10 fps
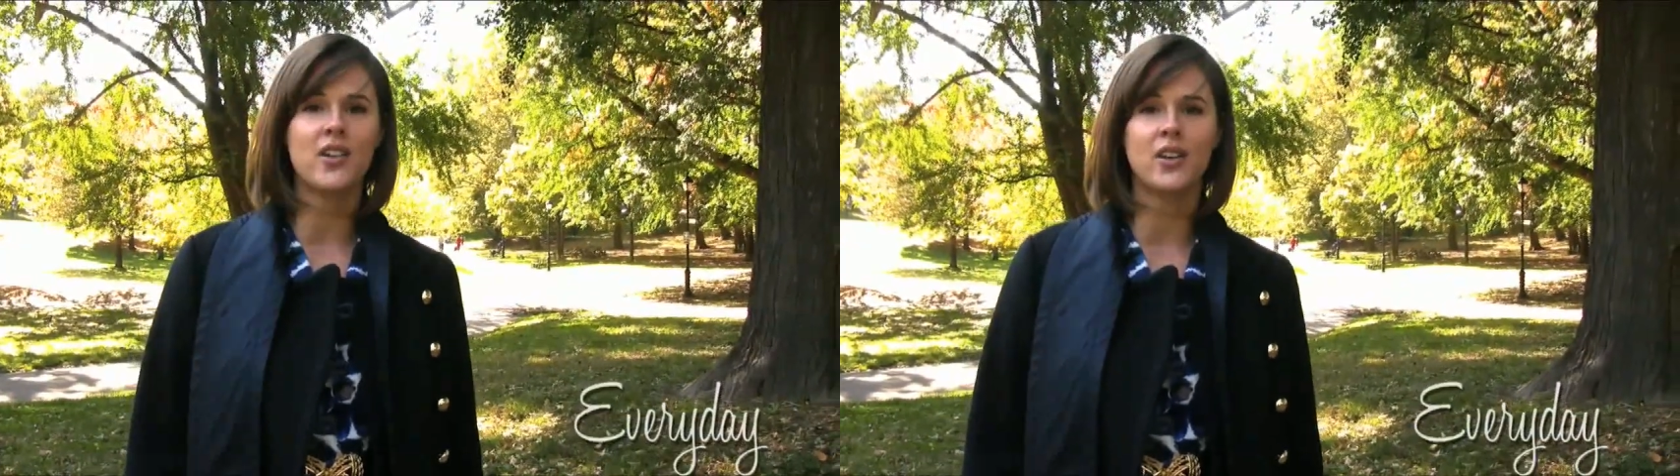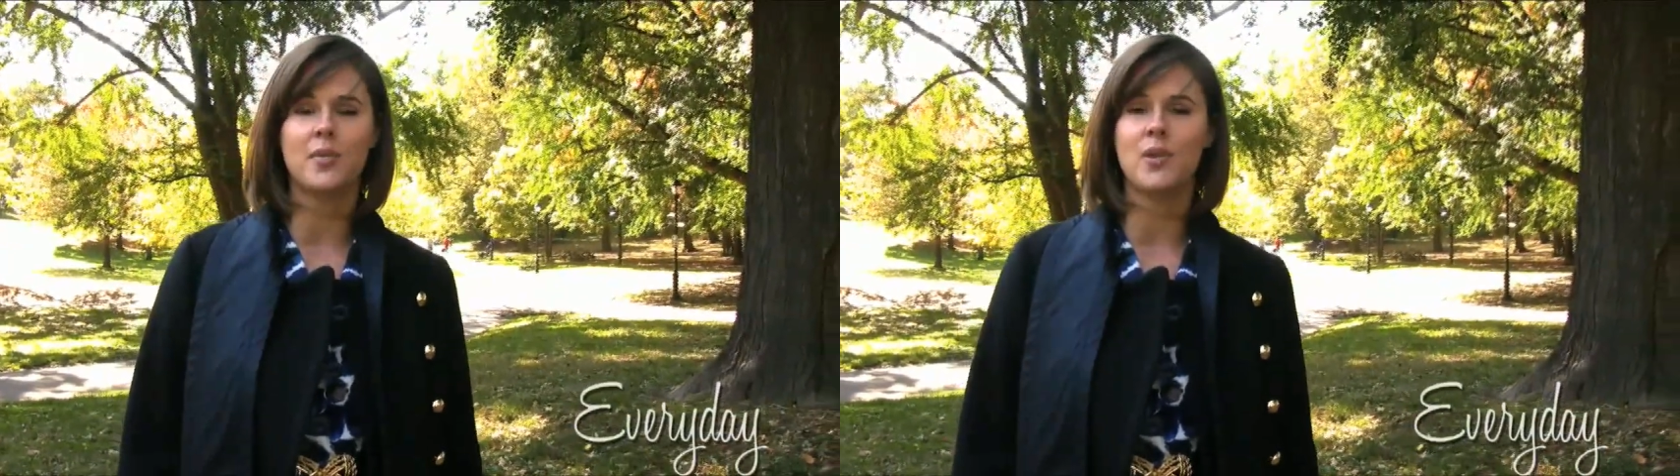
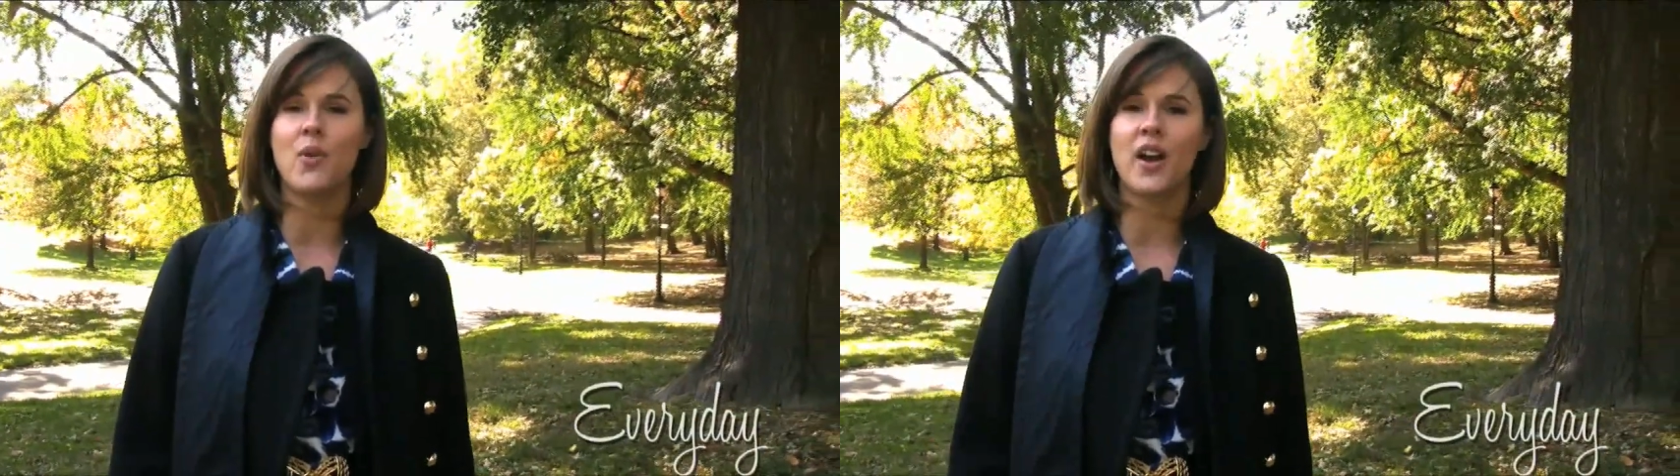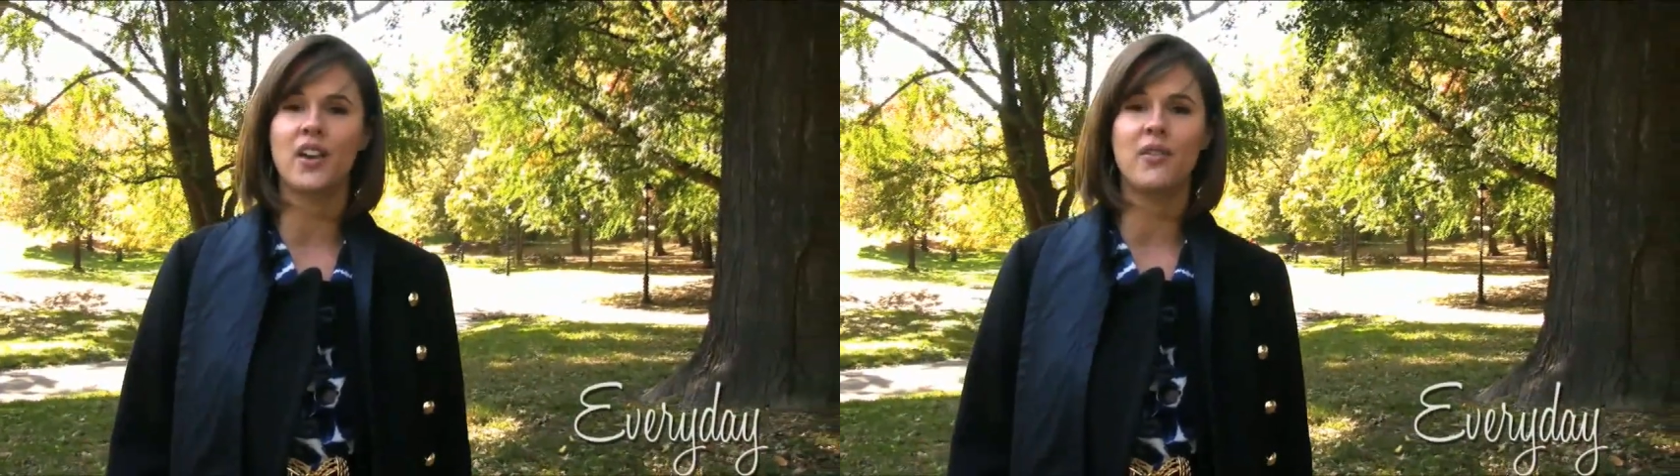you're going to be
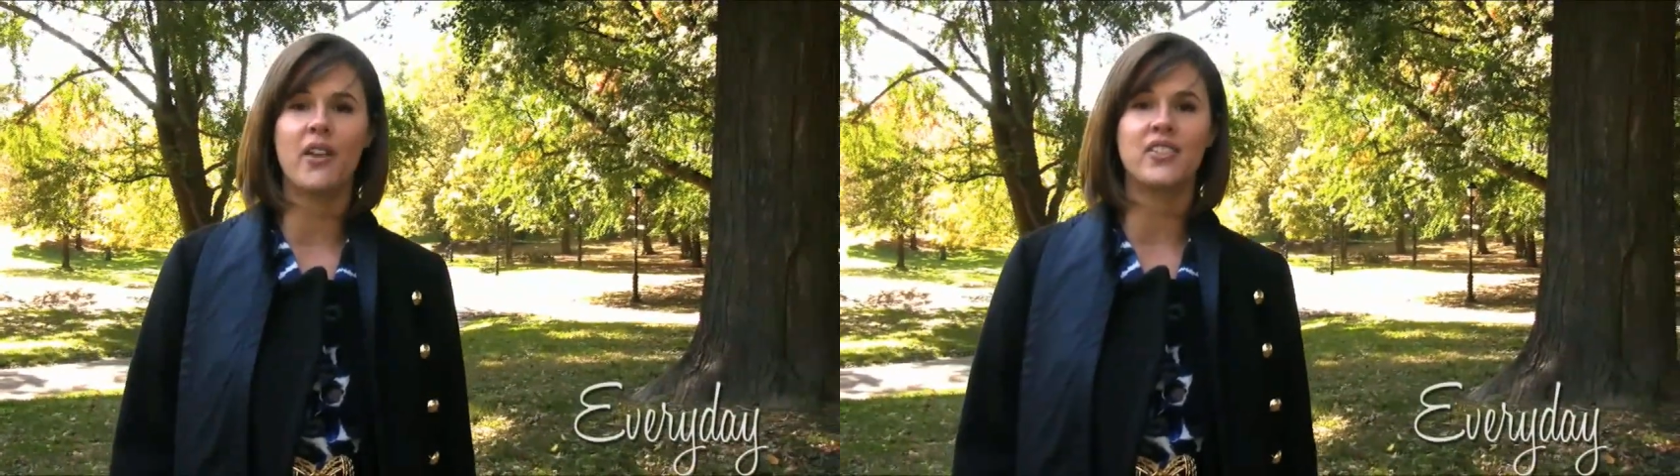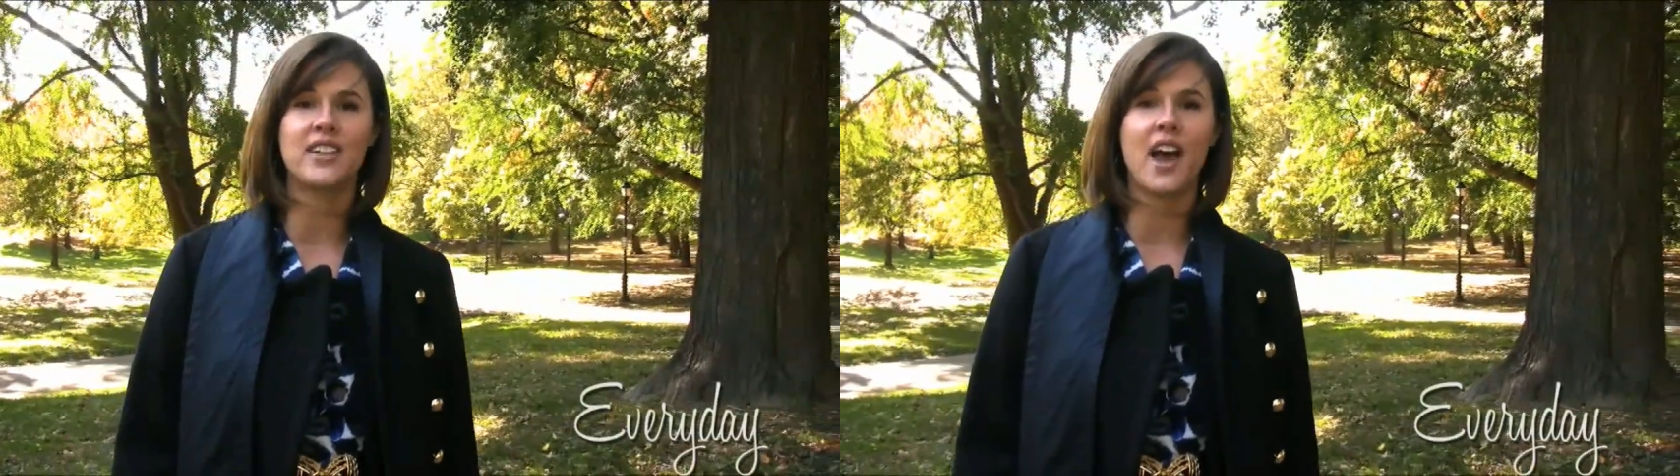walking
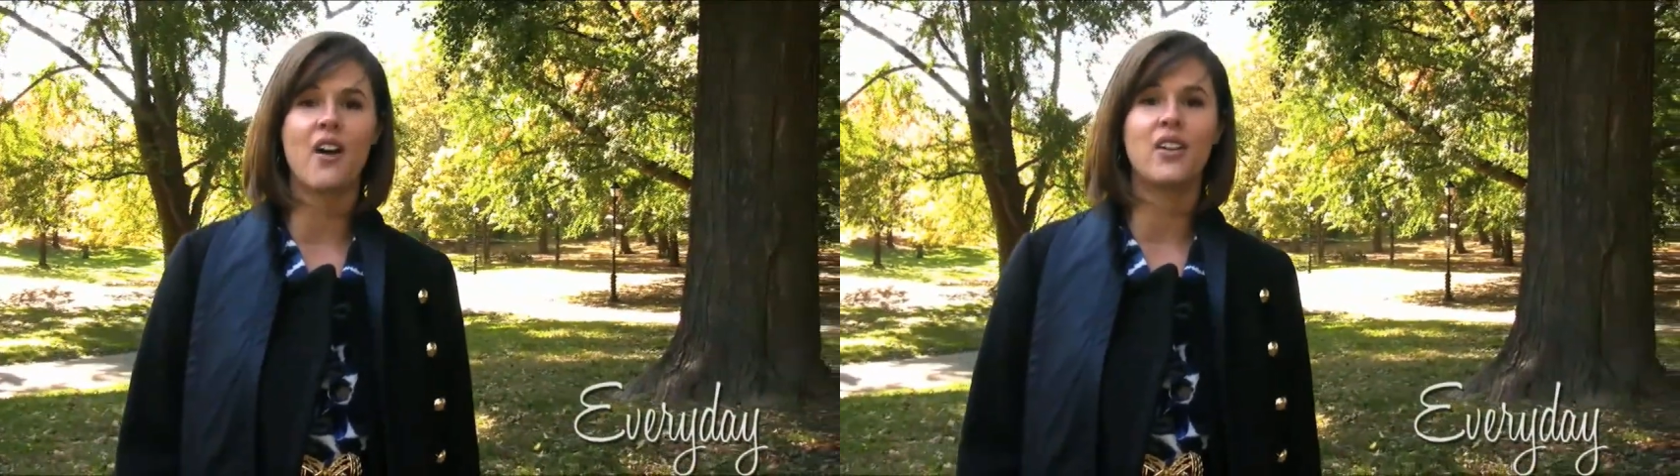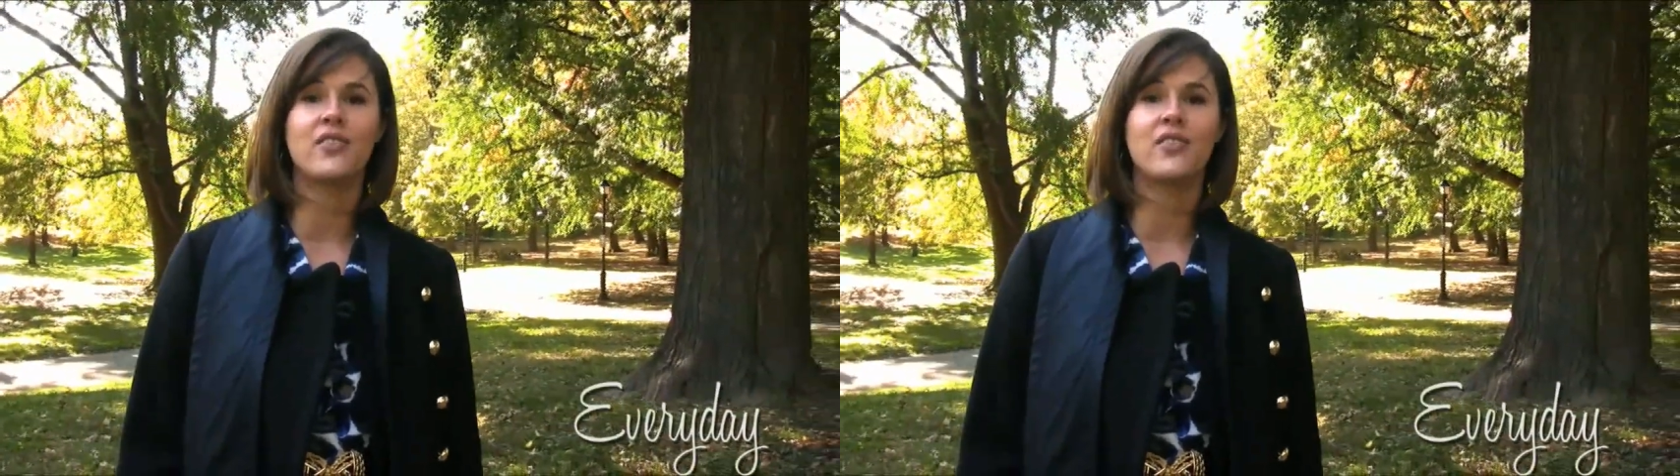around the town,